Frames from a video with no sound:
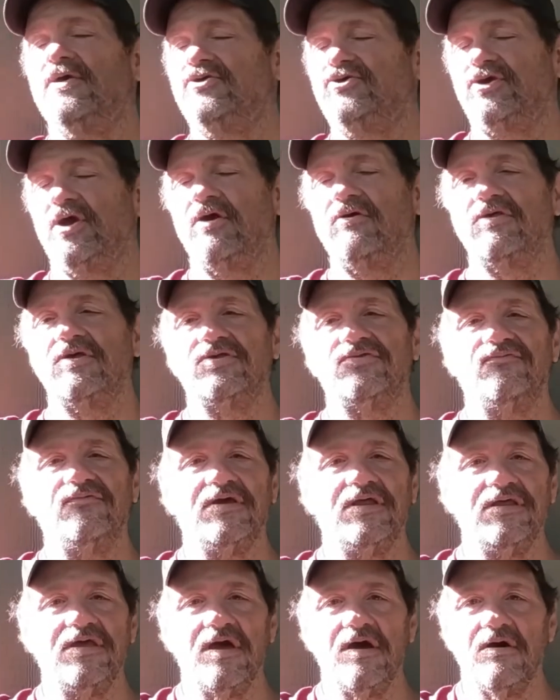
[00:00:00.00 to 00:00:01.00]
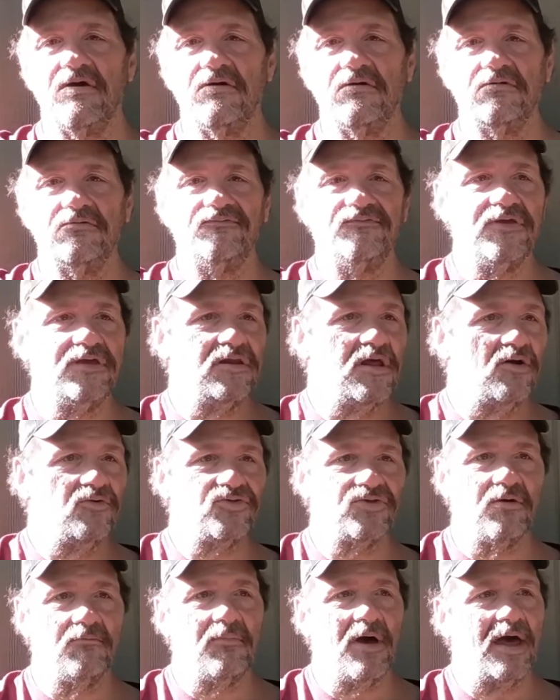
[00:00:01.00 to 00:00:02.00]
Share this video. If you know
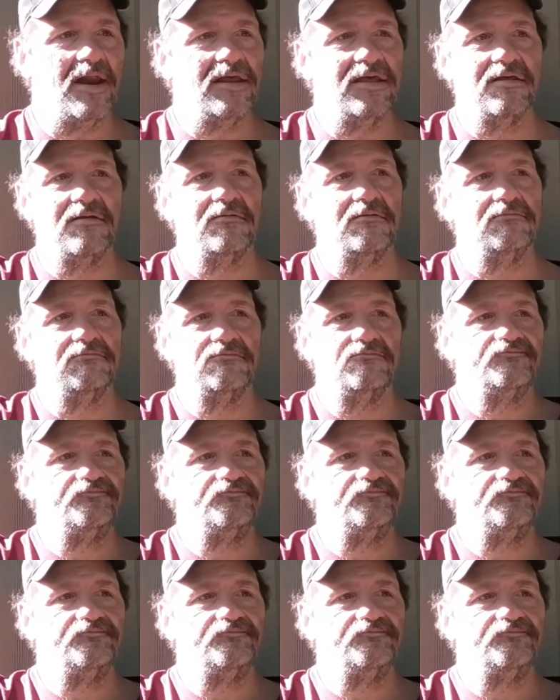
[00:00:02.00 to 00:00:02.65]
somebody who